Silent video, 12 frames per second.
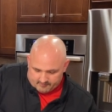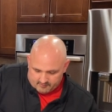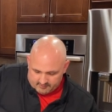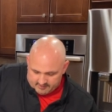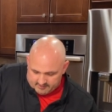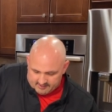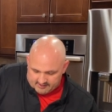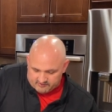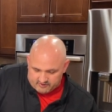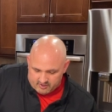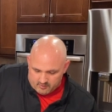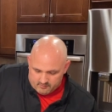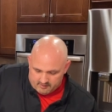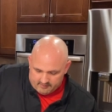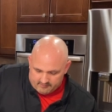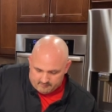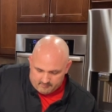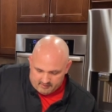Get a nice coat of
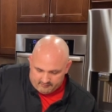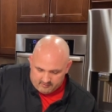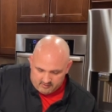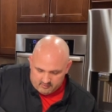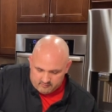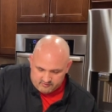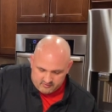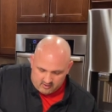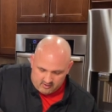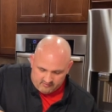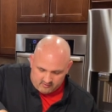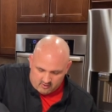the buffalo sauce